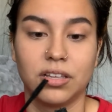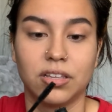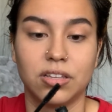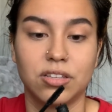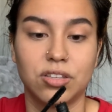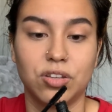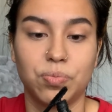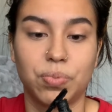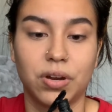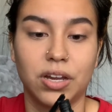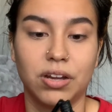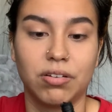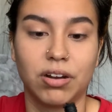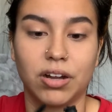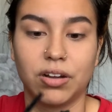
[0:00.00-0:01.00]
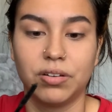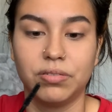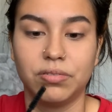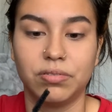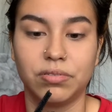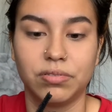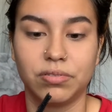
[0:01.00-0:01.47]

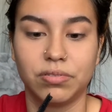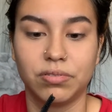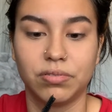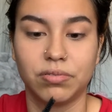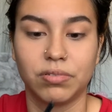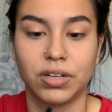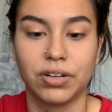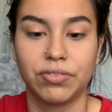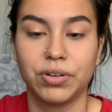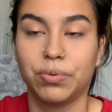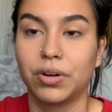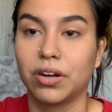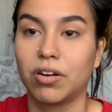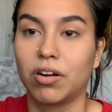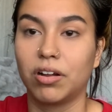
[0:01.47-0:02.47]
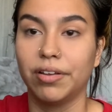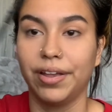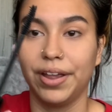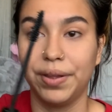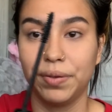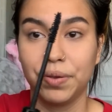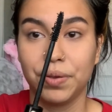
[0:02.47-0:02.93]
Superhero, whatever you want to call
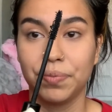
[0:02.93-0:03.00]
it.